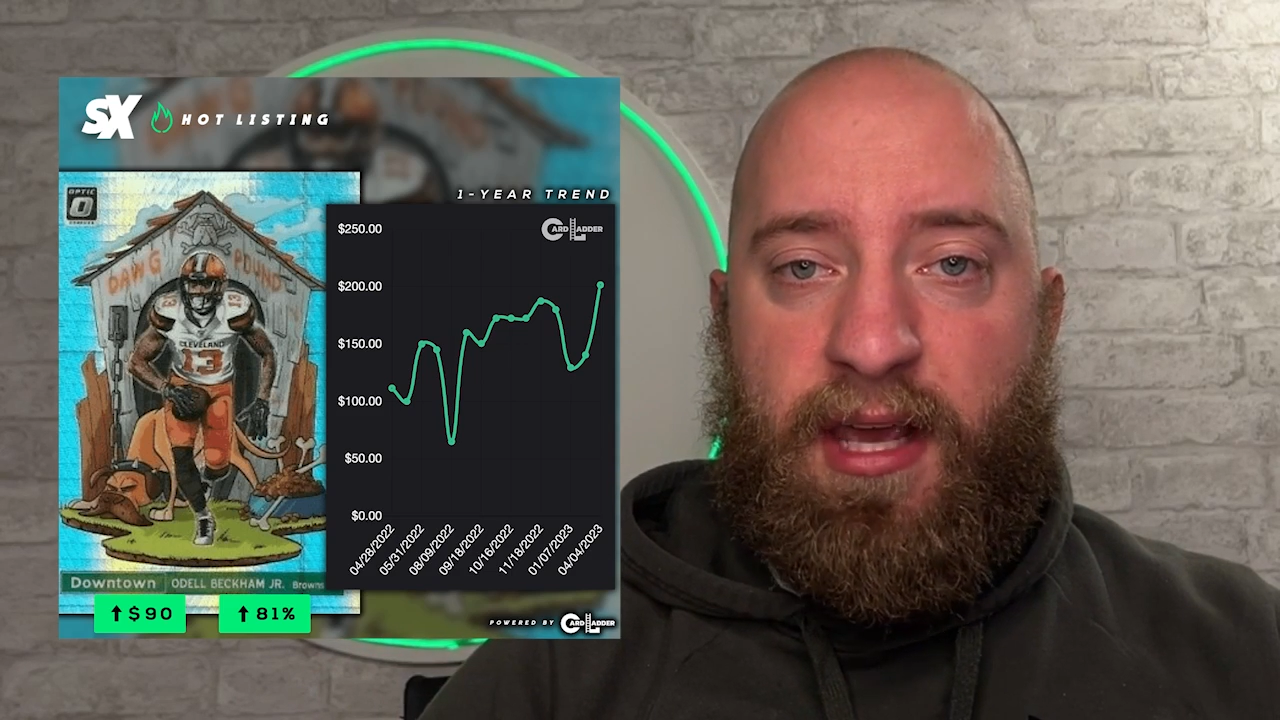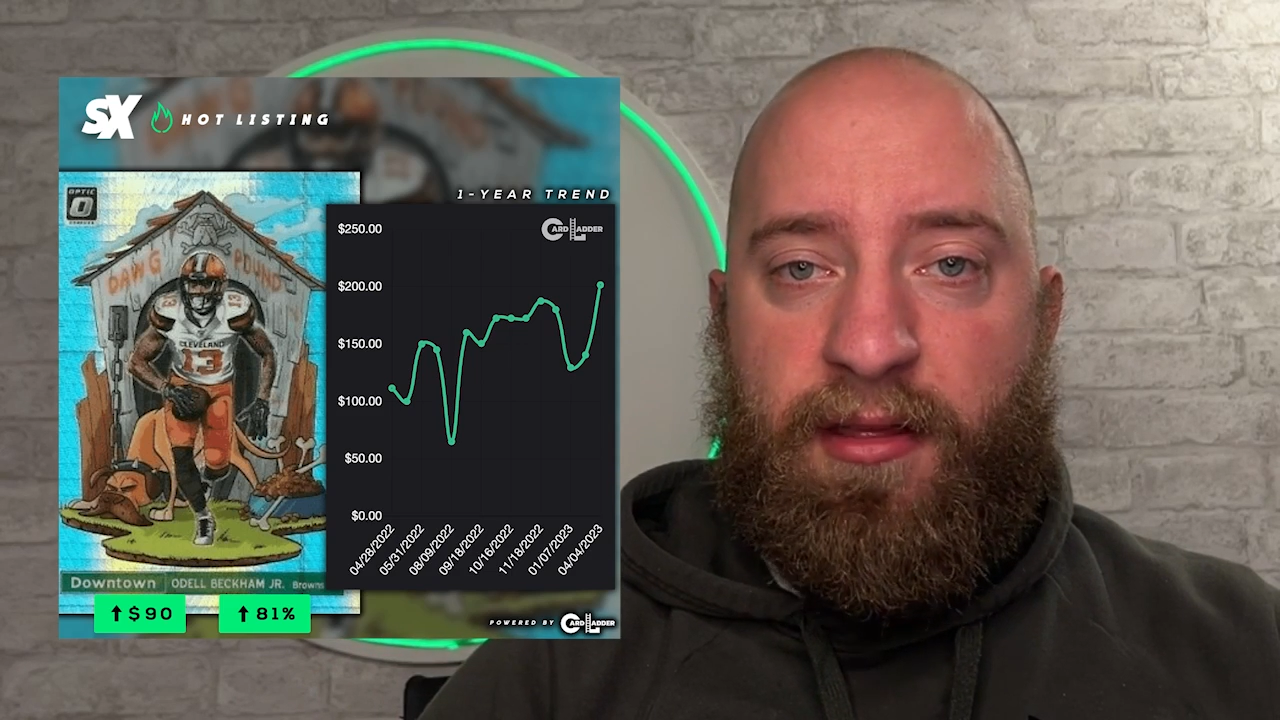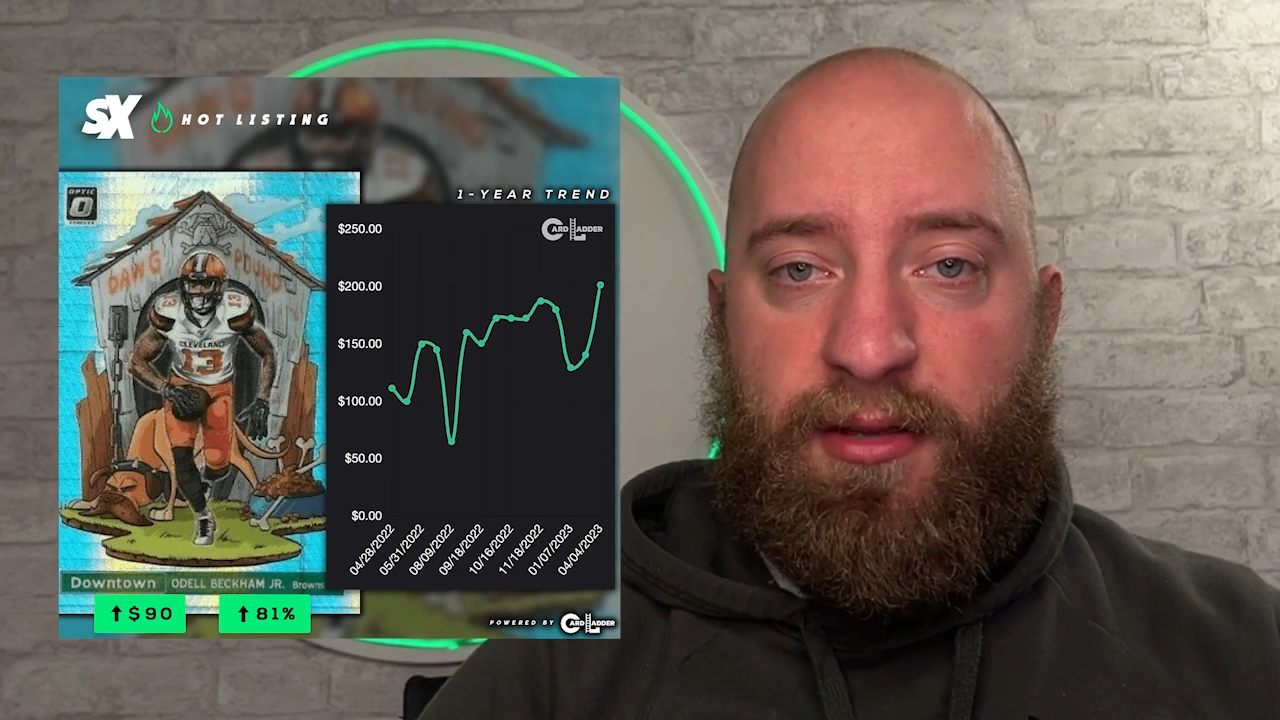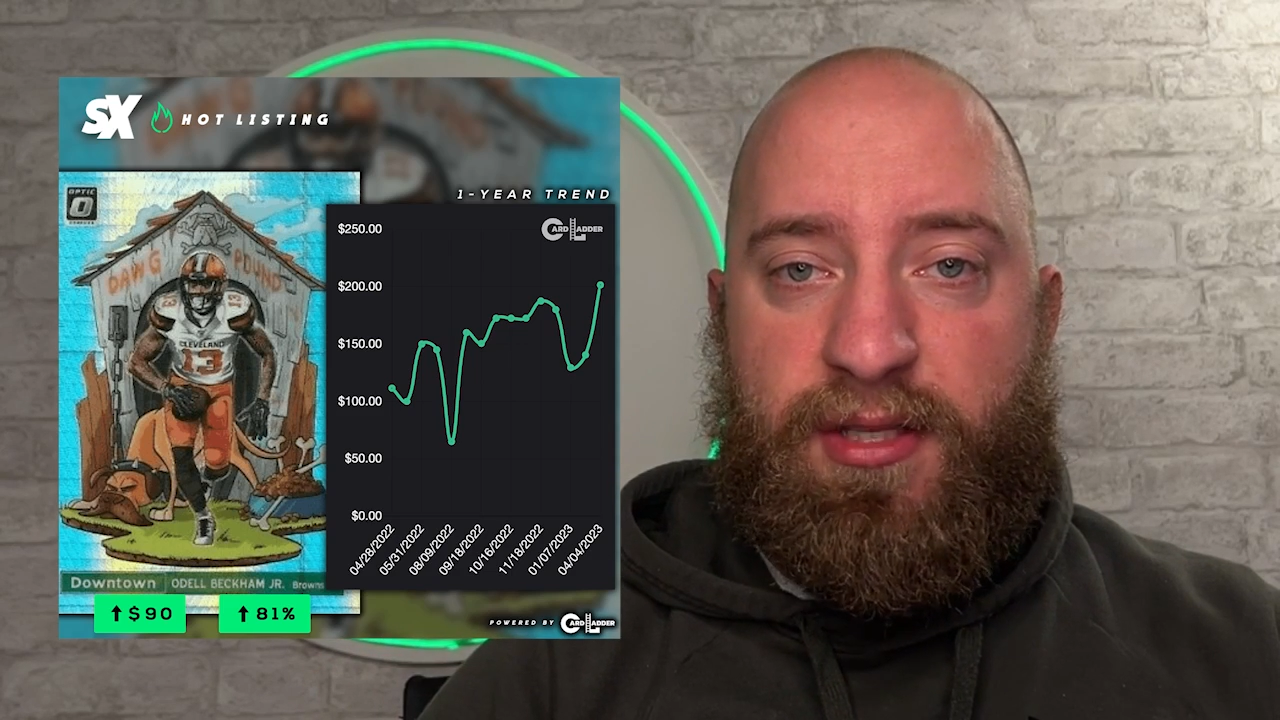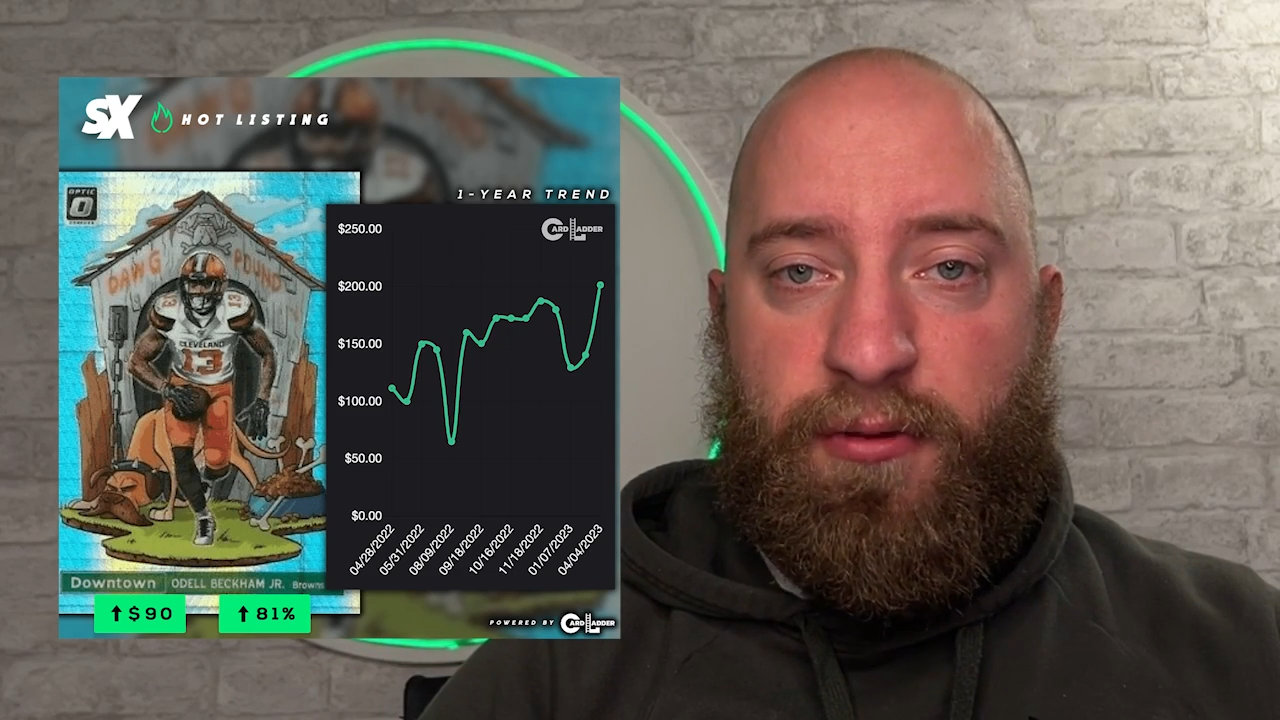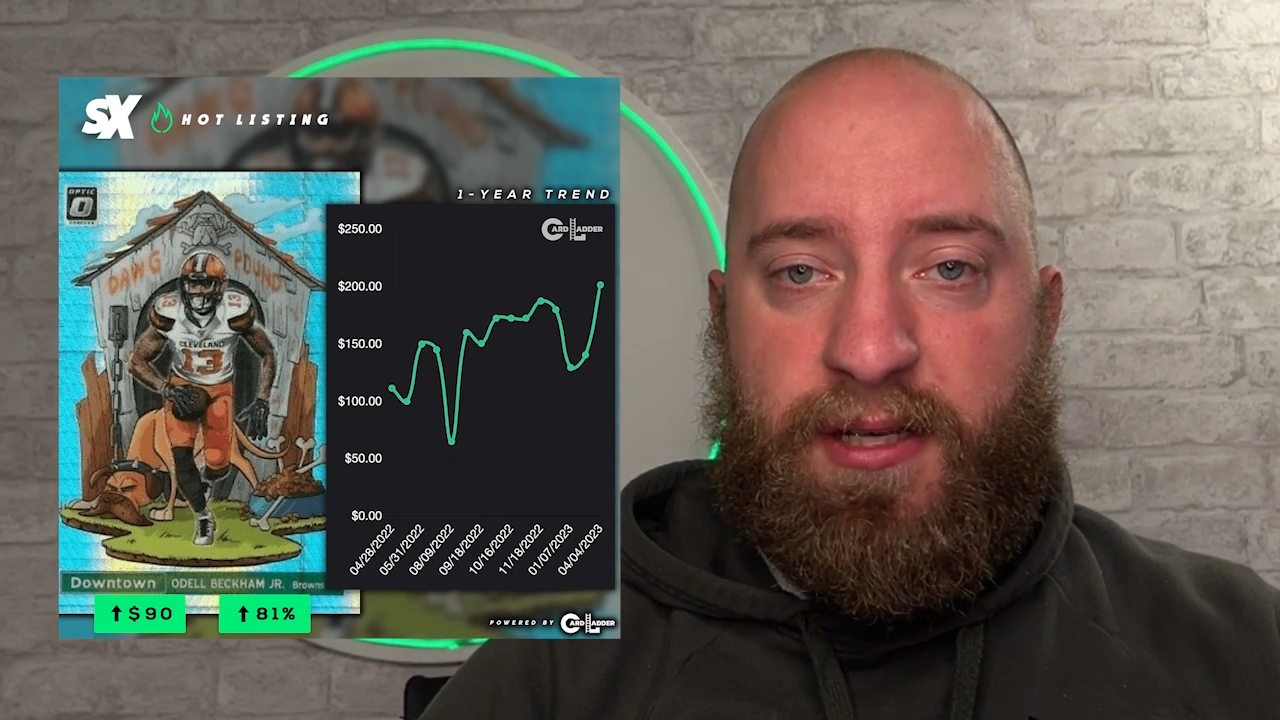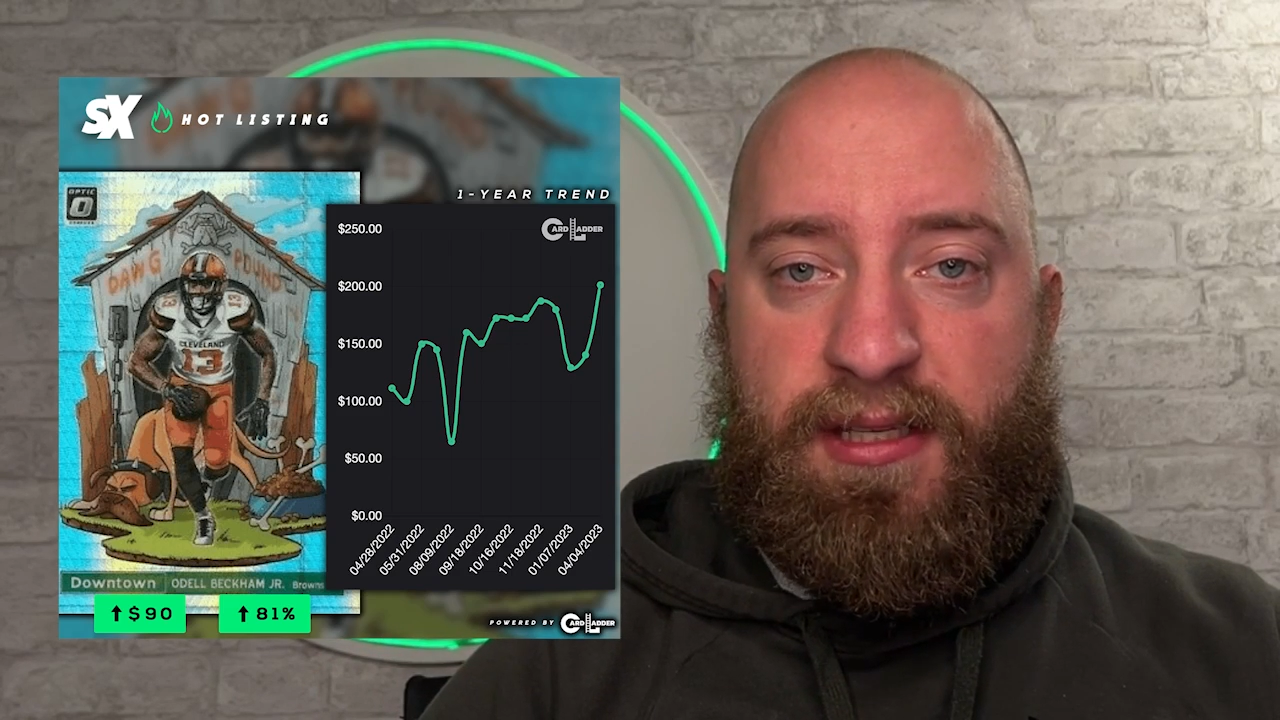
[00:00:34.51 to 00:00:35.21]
in those three